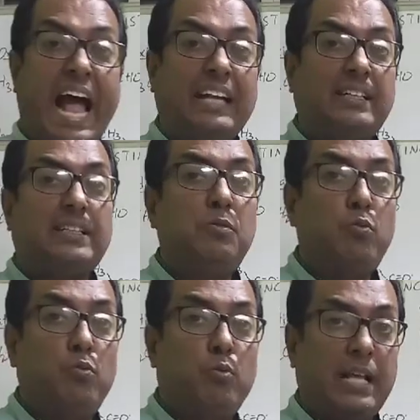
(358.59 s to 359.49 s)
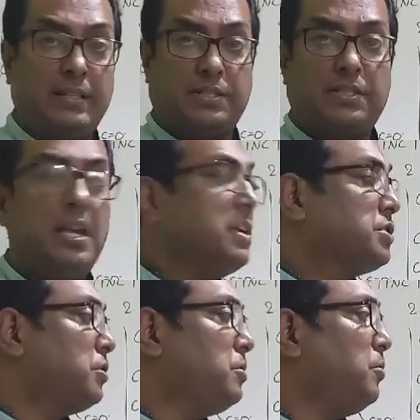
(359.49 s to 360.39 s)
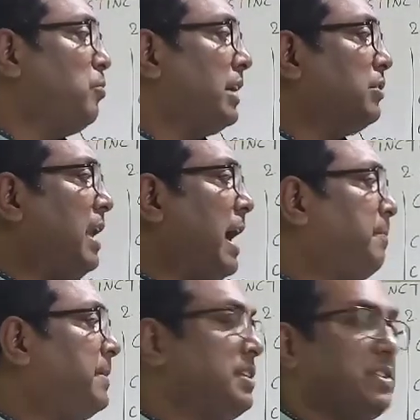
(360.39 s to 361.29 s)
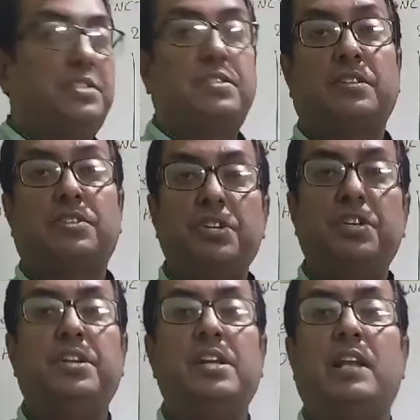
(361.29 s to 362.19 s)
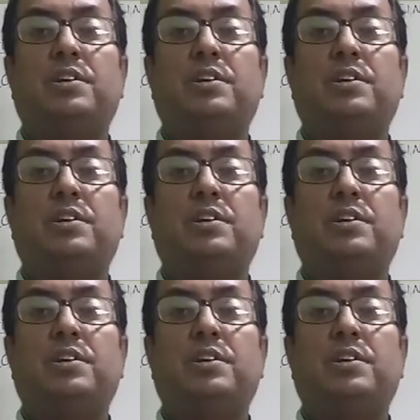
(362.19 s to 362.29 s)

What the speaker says: at once, so what will happen? This is a 3-degree